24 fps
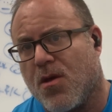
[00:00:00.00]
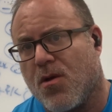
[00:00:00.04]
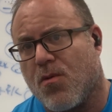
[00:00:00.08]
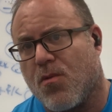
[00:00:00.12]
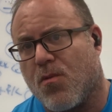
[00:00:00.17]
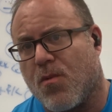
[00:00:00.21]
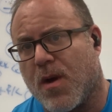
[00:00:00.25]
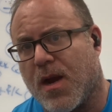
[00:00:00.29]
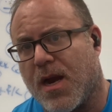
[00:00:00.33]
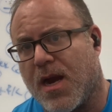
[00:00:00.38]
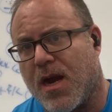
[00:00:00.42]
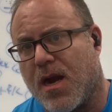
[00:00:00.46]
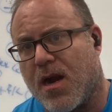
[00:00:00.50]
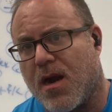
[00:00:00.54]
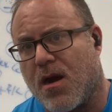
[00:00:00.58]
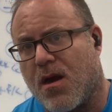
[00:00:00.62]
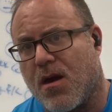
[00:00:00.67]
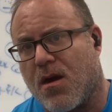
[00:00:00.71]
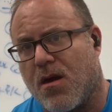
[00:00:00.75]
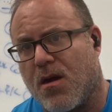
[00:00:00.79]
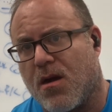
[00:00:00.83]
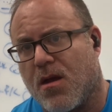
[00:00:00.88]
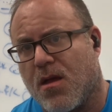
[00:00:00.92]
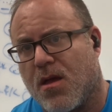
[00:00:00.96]

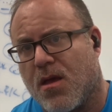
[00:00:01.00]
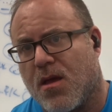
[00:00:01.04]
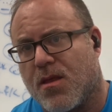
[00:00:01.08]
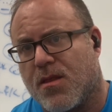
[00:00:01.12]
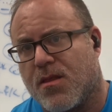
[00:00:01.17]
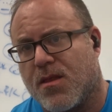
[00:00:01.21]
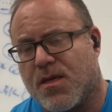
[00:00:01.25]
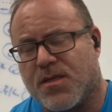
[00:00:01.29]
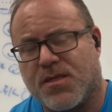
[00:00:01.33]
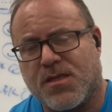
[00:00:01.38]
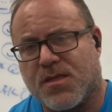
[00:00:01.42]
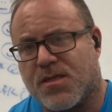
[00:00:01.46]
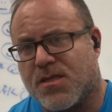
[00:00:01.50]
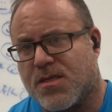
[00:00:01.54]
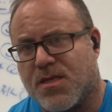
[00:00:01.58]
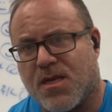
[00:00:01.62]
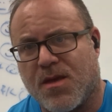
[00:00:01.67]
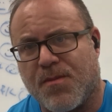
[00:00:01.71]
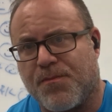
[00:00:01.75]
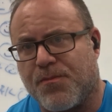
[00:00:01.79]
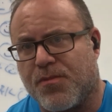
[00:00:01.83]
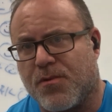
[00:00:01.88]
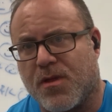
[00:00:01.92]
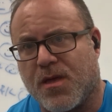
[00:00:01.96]
where this is
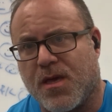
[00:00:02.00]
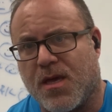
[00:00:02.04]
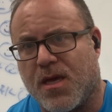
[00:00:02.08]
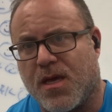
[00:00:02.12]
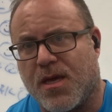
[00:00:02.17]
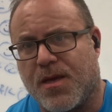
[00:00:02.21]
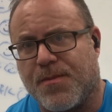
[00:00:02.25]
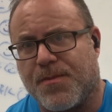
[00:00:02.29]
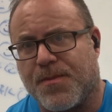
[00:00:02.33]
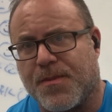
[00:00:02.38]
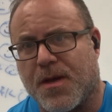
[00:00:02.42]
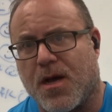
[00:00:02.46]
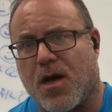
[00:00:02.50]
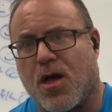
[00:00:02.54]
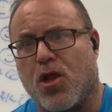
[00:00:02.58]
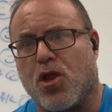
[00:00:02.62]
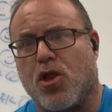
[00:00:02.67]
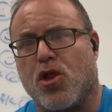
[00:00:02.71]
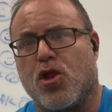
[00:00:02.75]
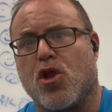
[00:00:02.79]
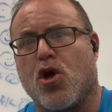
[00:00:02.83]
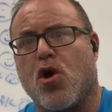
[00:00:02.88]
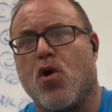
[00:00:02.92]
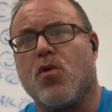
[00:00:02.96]
simply a
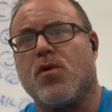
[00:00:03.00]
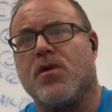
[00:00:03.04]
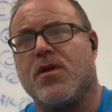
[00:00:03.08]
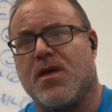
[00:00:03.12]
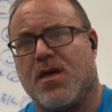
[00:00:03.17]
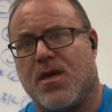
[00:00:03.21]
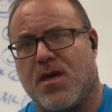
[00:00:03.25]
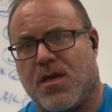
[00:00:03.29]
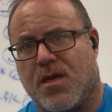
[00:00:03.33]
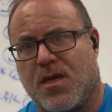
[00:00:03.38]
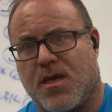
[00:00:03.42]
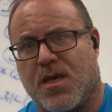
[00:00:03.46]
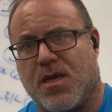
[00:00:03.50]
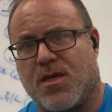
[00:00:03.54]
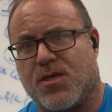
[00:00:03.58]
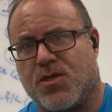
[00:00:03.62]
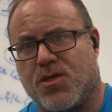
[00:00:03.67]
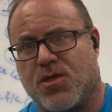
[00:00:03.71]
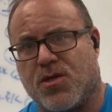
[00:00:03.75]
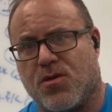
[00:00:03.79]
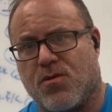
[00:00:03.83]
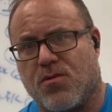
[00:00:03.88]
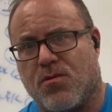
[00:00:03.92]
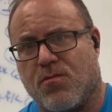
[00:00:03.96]
loading
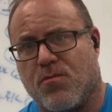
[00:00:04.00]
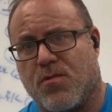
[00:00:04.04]
issue,